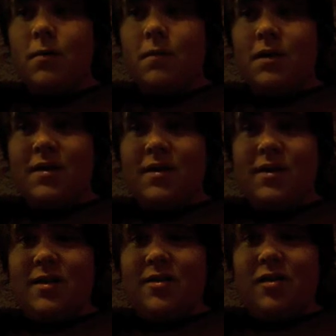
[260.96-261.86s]
but
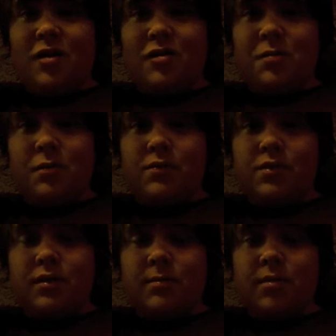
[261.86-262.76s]
it's an awesome movie at the
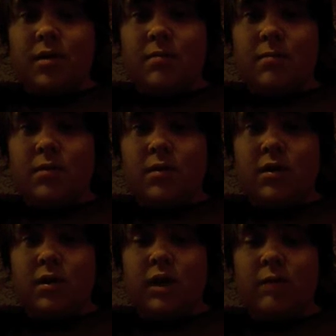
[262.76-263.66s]
same time,
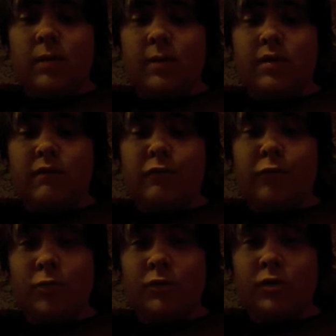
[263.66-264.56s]
and I'd probably give it
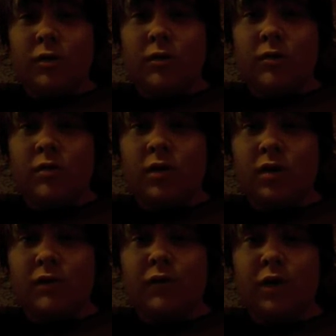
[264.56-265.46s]
4 stars
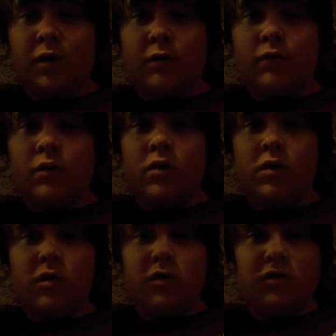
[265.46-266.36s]
out of 5,
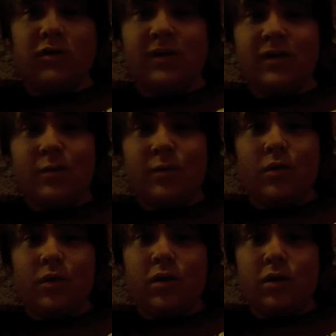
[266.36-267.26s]
just taking
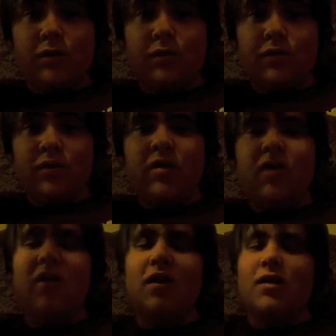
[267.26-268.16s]
one off.
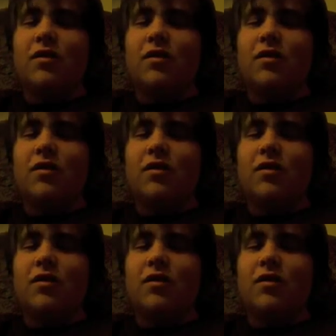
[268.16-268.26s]
And,